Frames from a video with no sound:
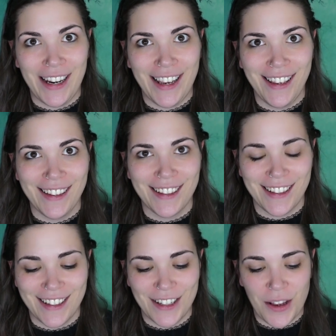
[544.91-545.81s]
in it.
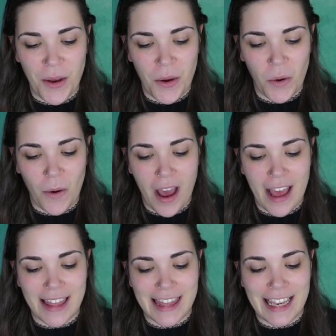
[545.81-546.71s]
So
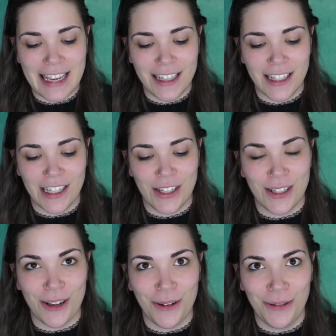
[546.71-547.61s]
I think it's a
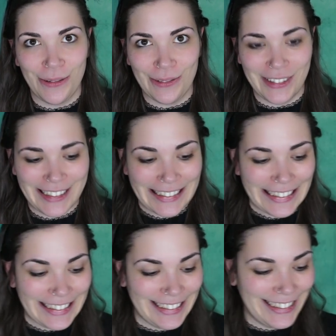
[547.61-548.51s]
stone.
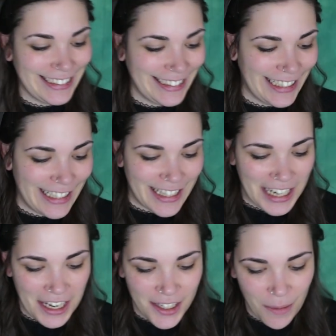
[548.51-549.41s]
It's
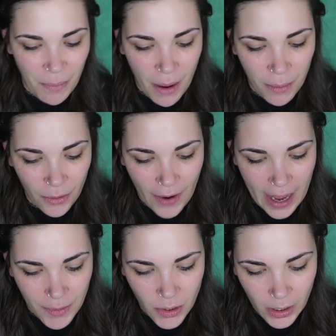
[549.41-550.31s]
nice and bubble
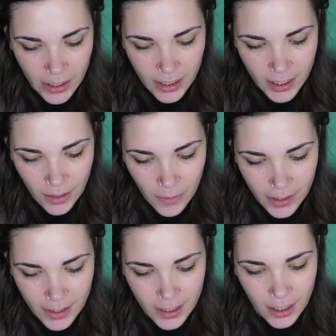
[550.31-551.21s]
wrap. So let's see
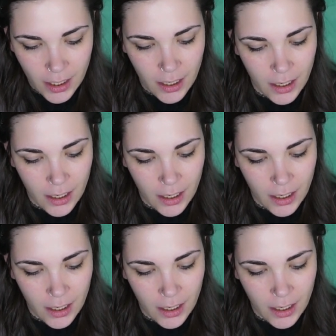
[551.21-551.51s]
what's,